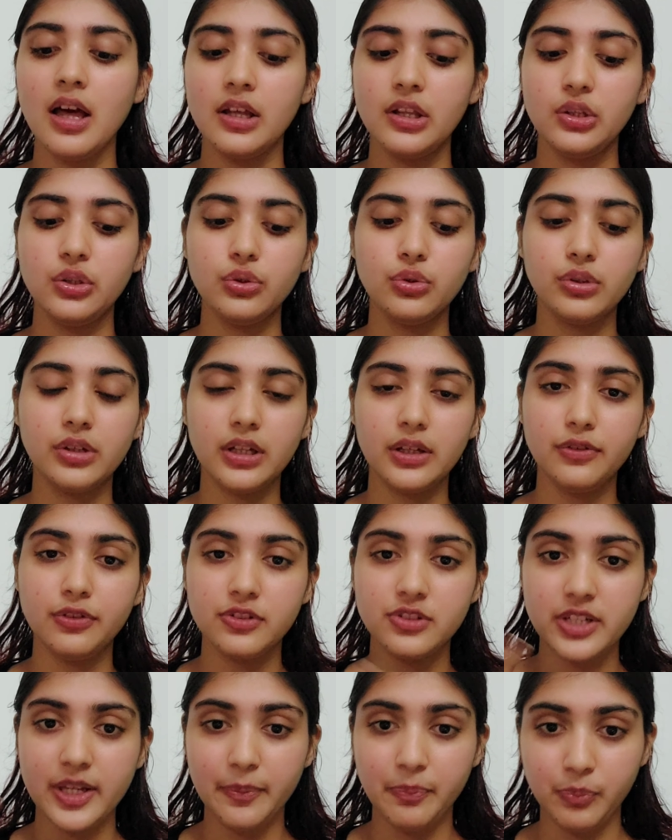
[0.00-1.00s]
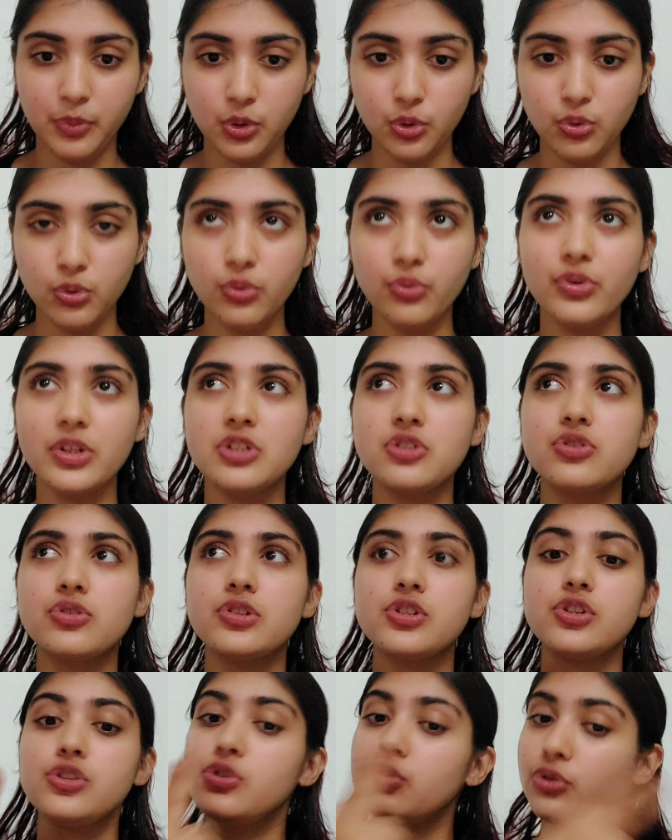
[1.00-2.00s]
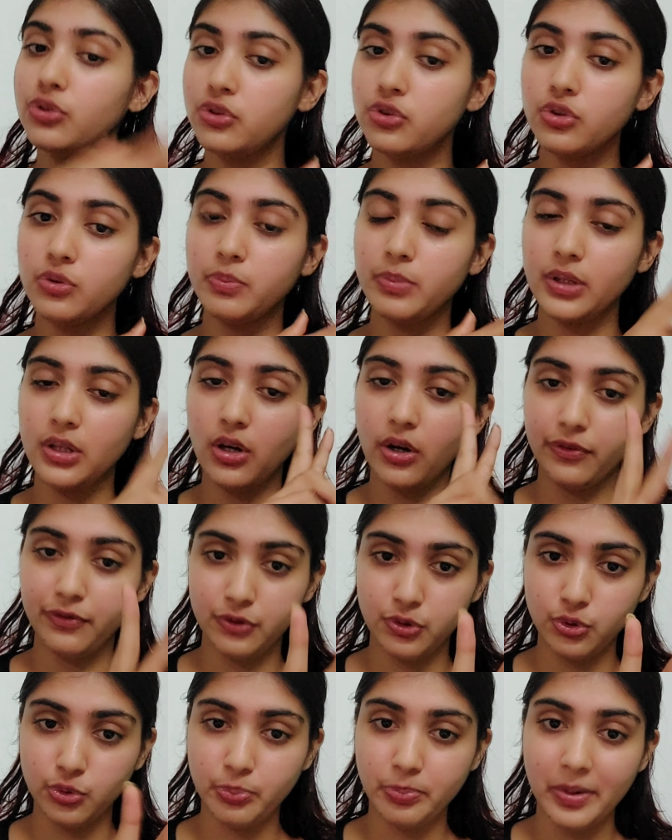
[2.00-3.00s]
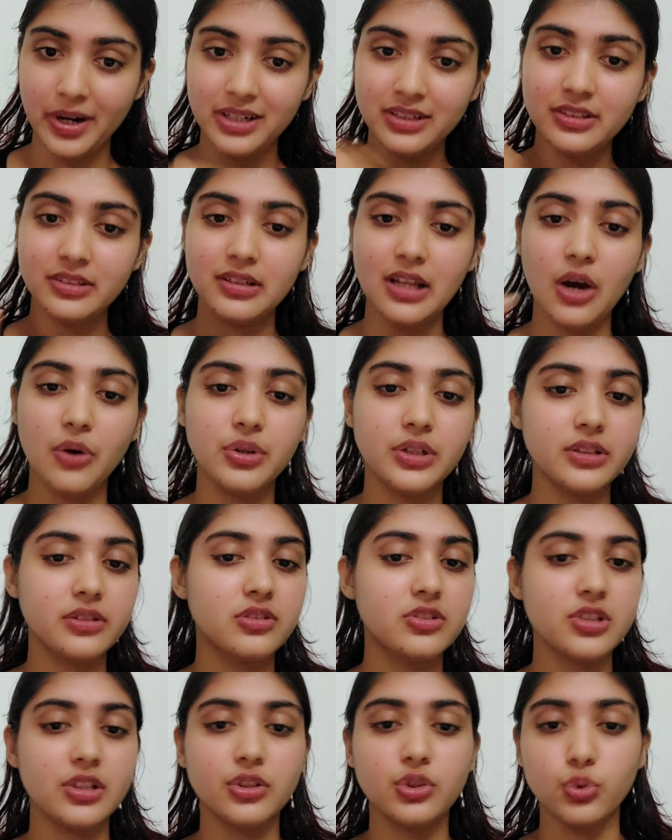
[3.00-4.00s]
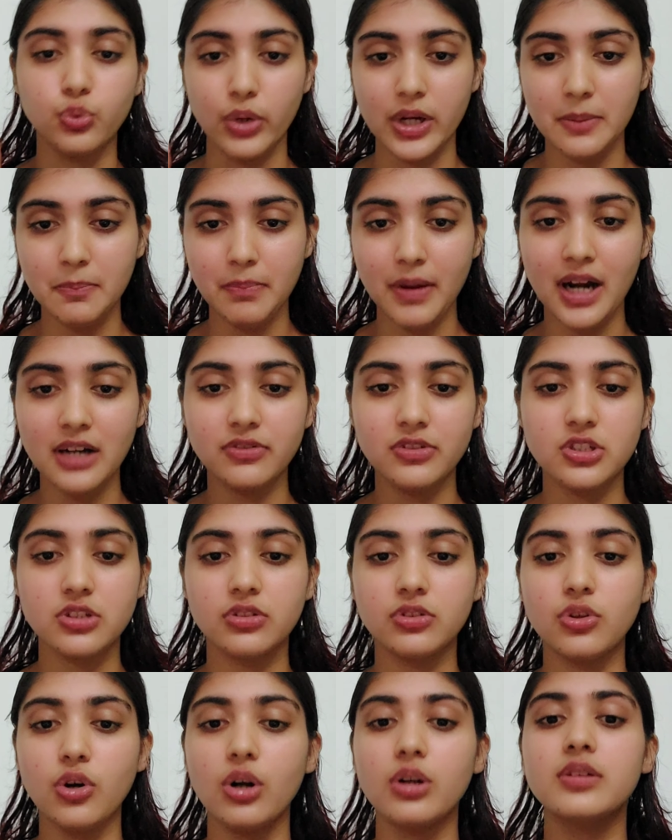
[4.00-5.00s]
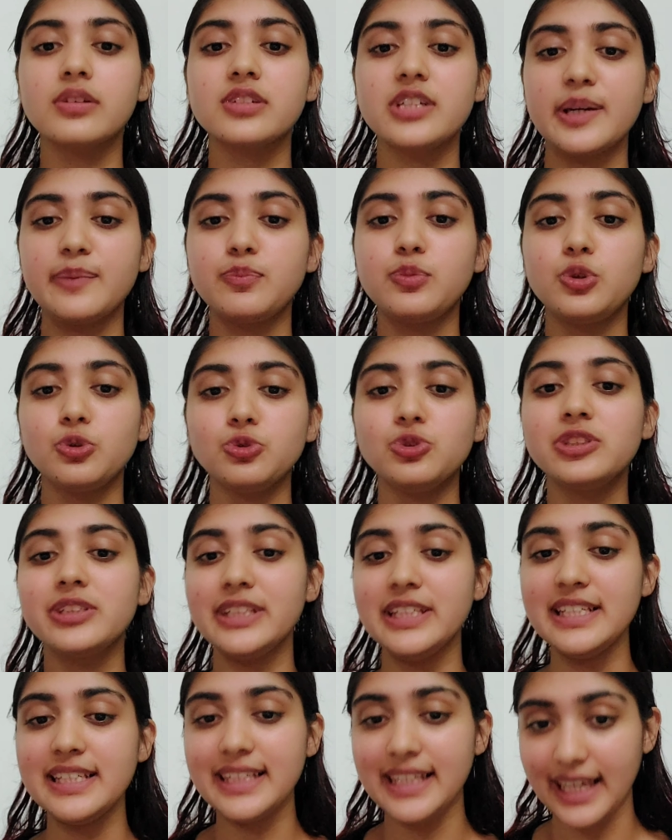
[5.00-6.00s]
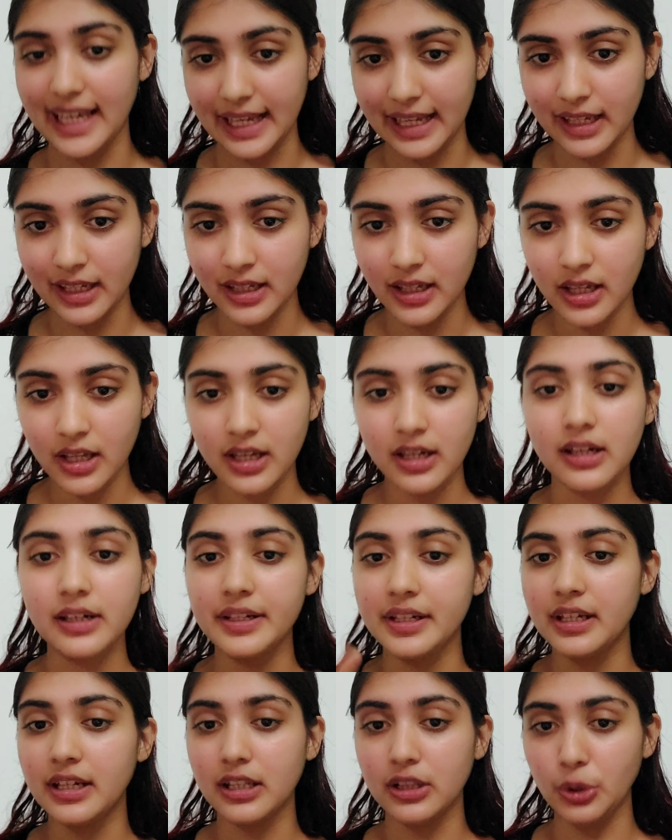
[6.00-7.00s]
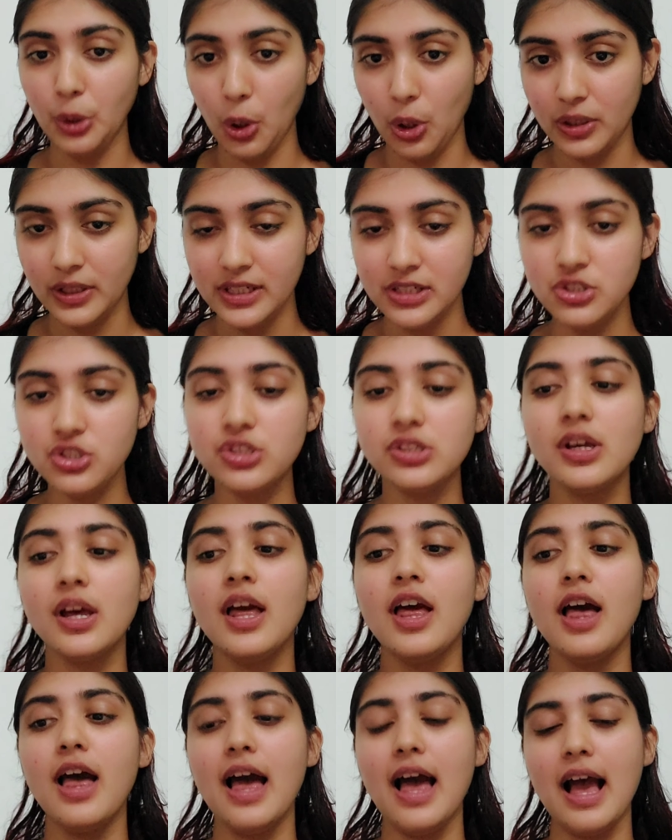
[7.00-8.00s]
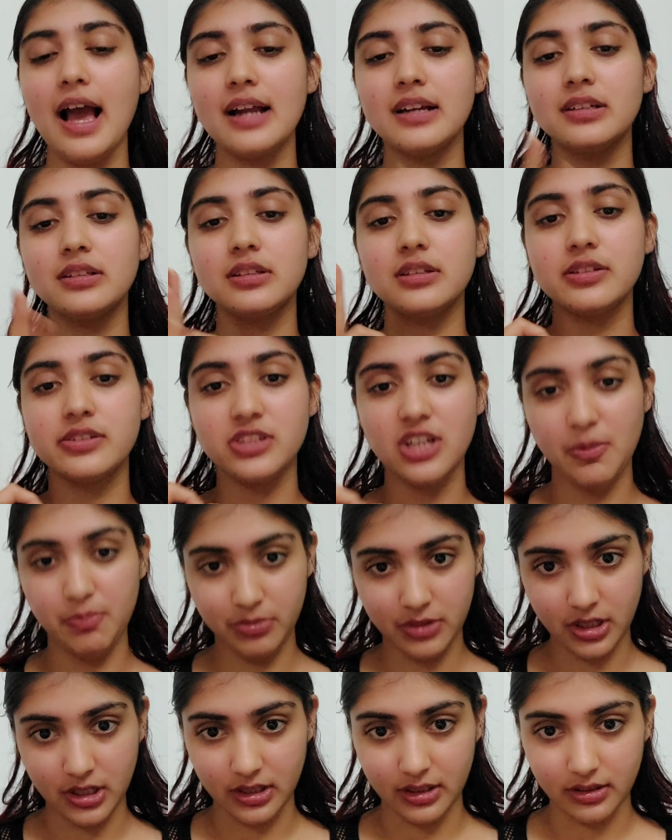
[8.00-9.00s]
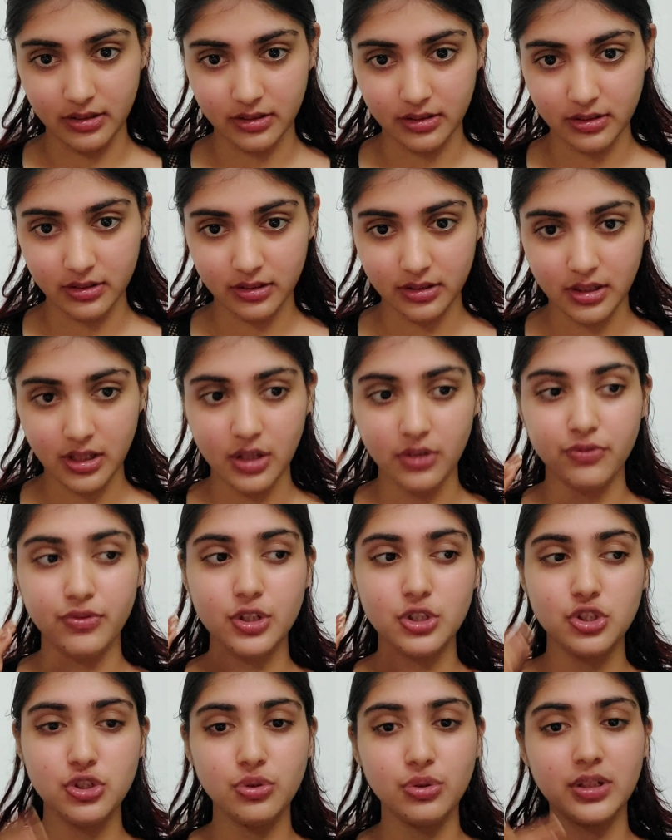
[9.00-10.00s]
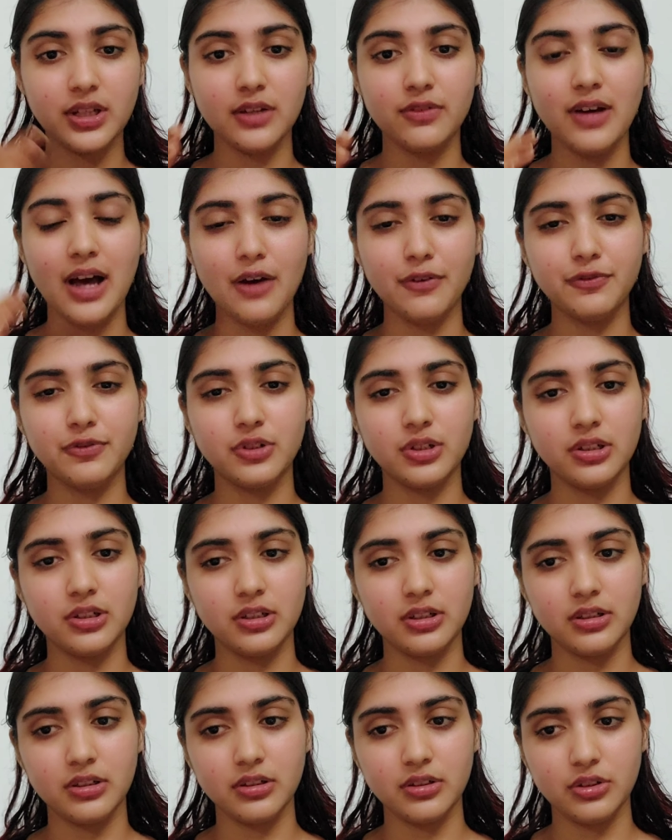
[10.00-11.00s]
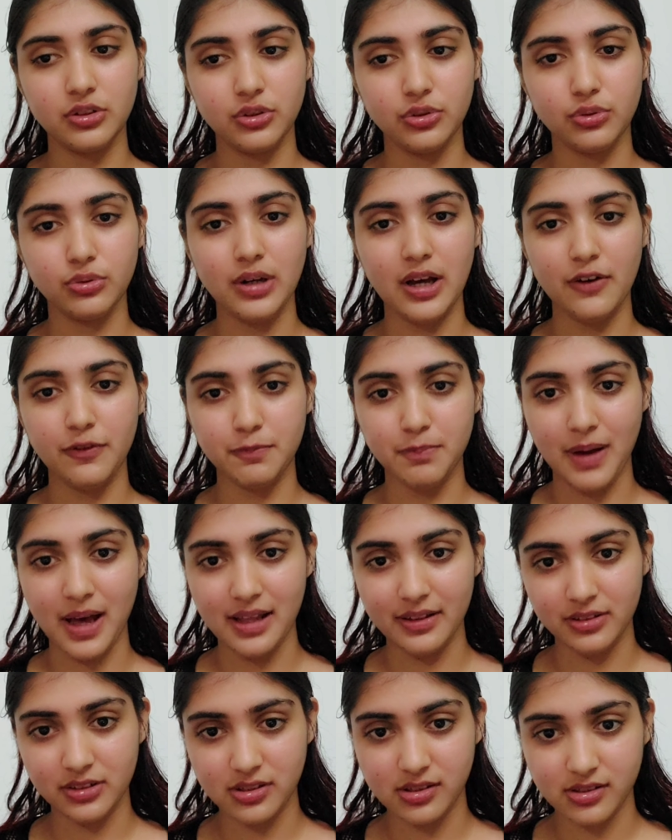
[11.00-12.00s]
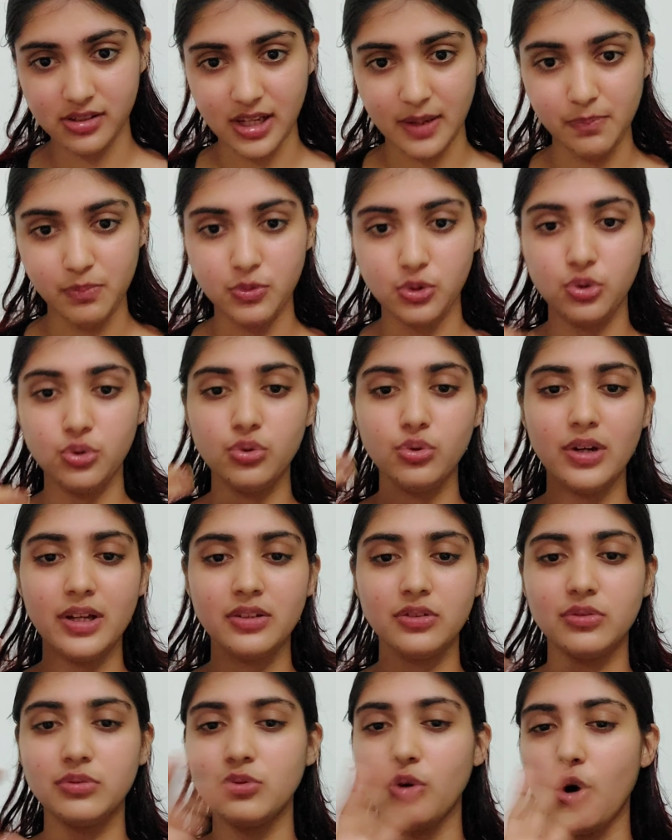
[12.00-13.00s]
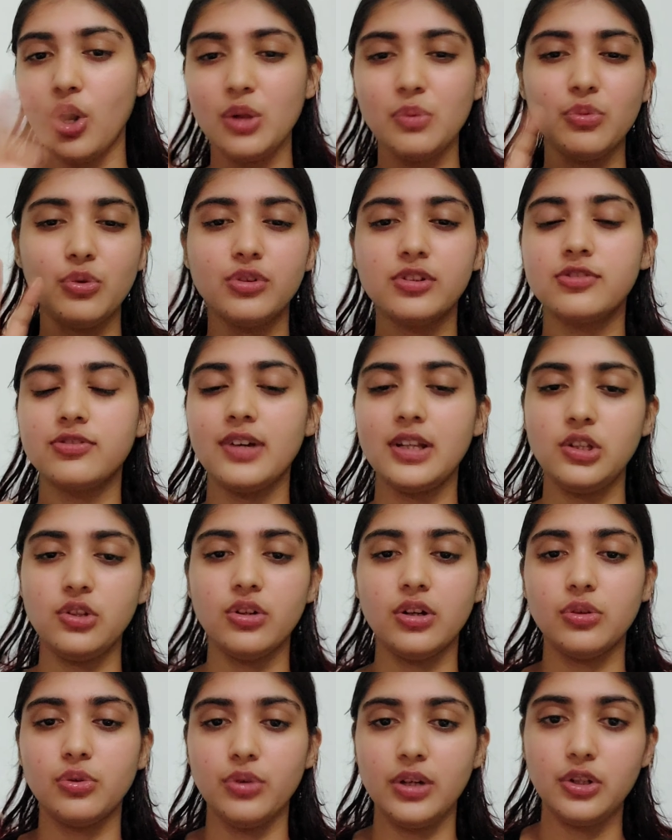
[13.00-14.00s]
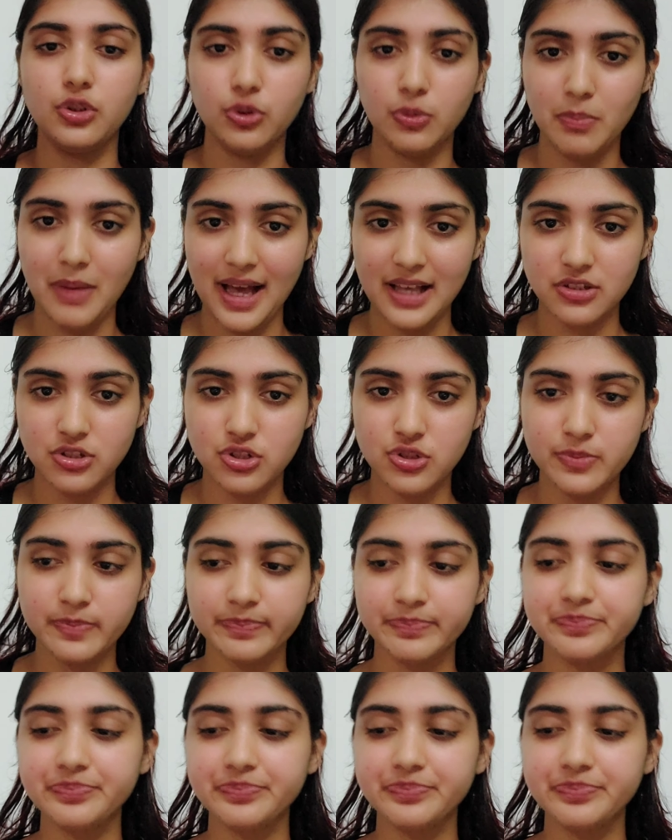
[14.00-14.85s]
You give step 2, which used to be of 2 parts. Now it is just 1 part, which is called step 2 CK, clinical knowledge. And step 3, which you give after you have passed step 2 and almost when you are going to match.